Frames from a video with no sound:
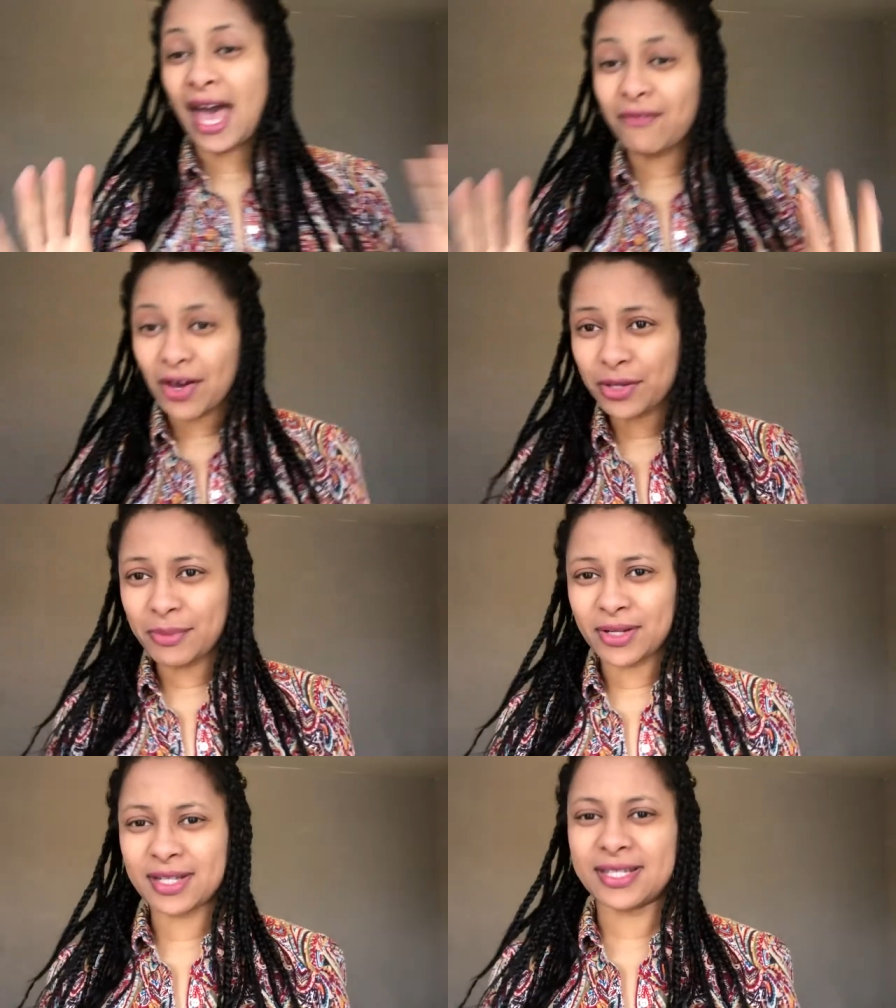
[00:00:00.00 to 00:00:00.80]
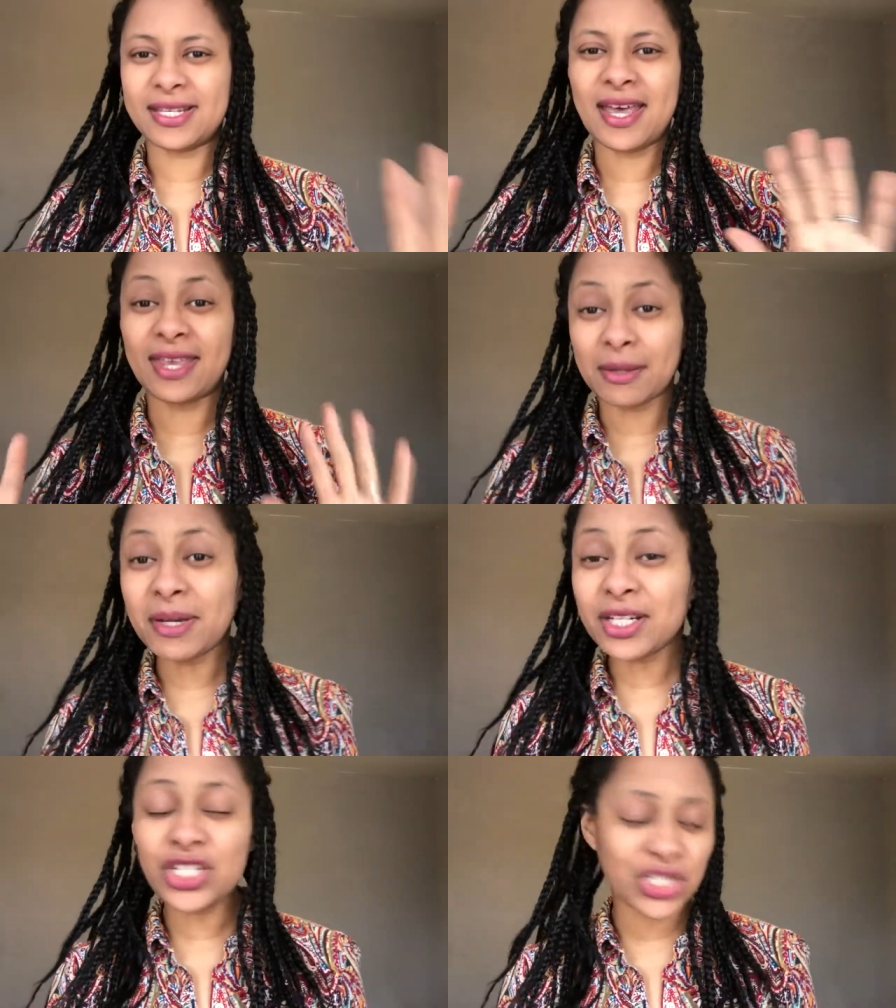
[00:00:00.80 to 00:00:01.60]
I have other books that I'm
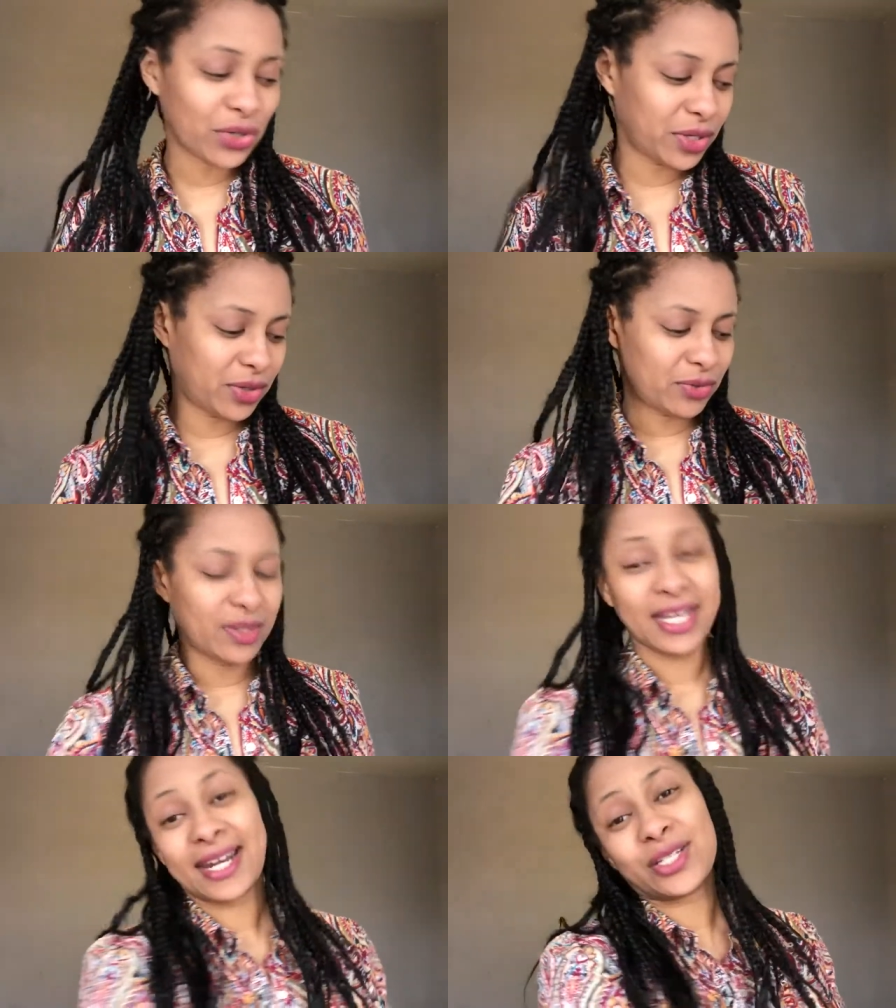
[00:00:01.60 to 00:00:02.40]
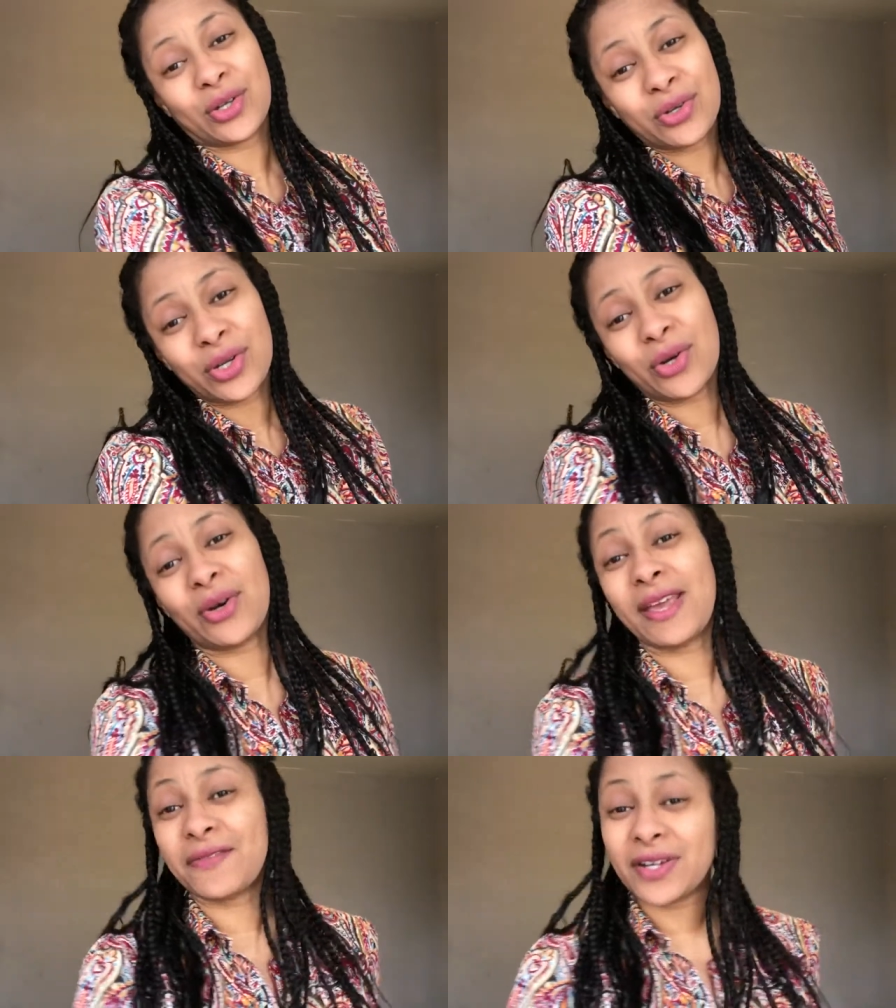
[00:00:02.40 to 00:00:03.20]
gonna show you that I don't know
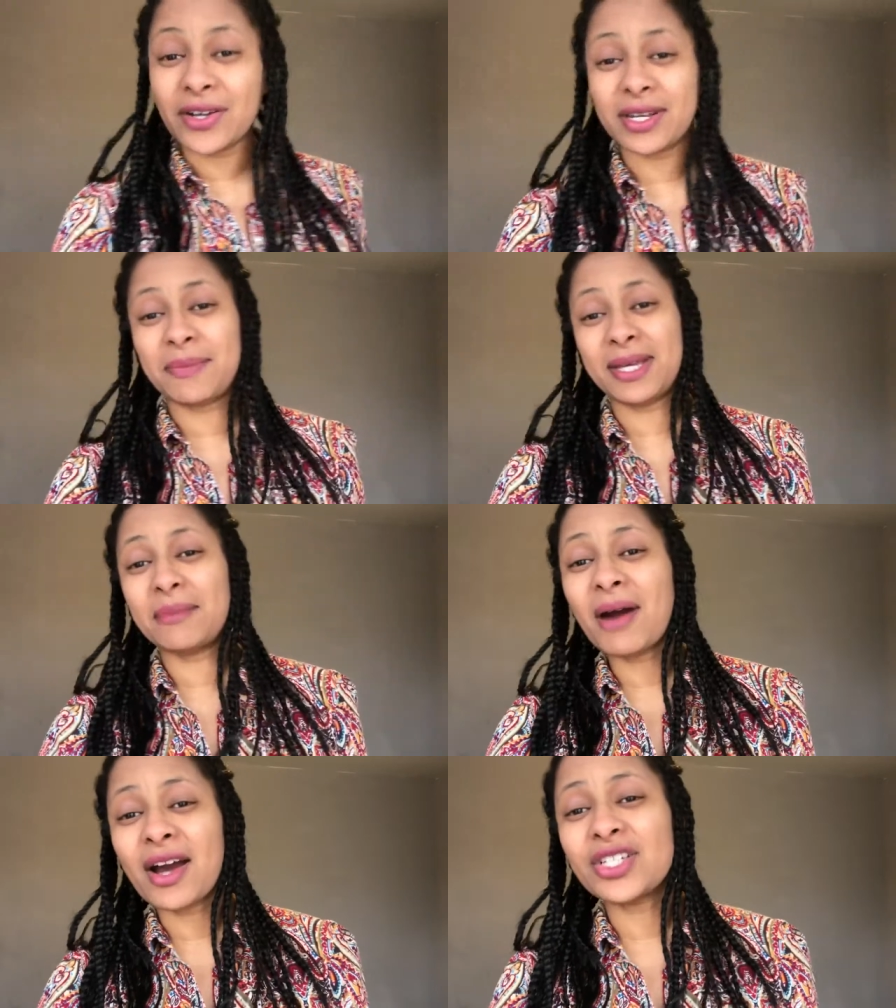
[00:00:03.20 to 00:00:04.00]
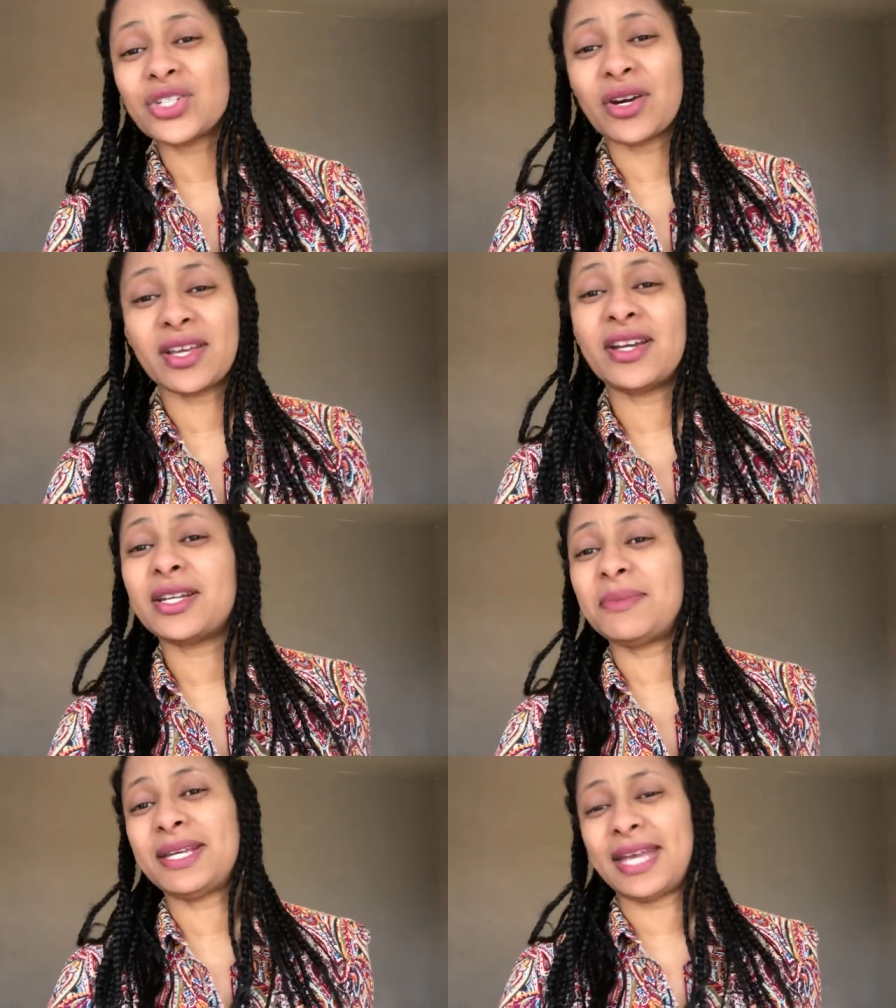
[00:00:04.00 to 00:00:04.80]
if they're gonna be in March or they're
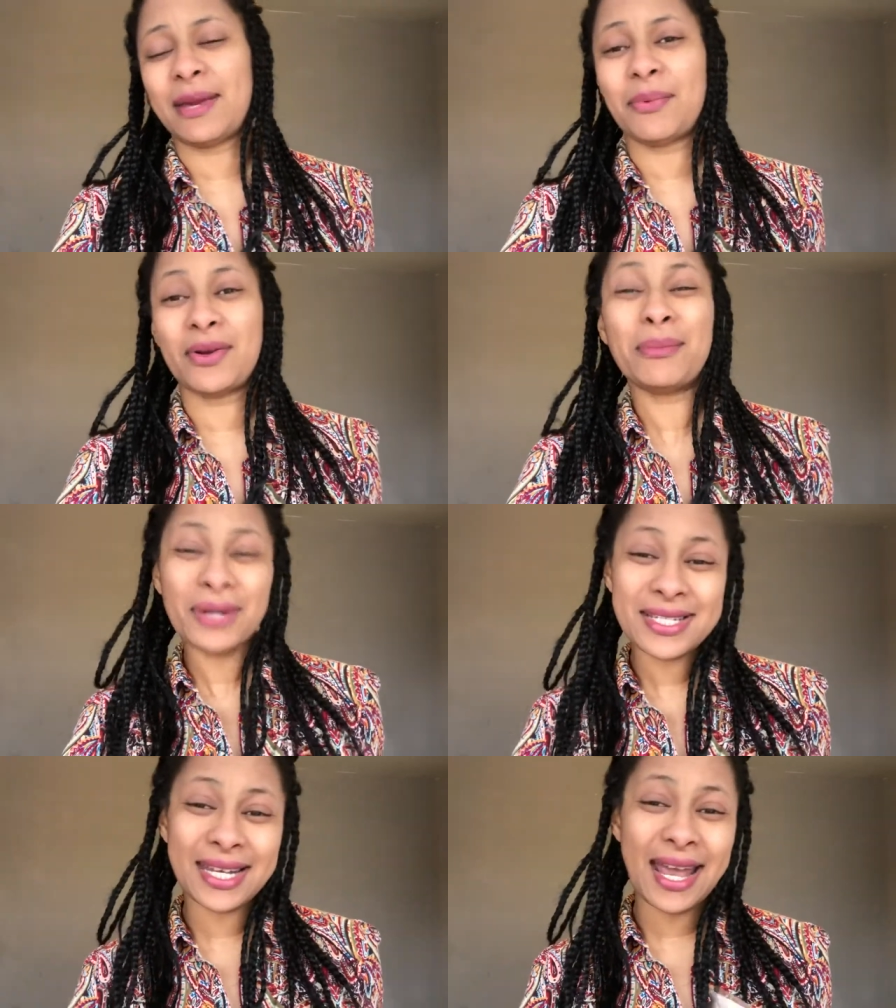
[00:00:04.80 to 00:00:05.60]
gonna be in April. Books that I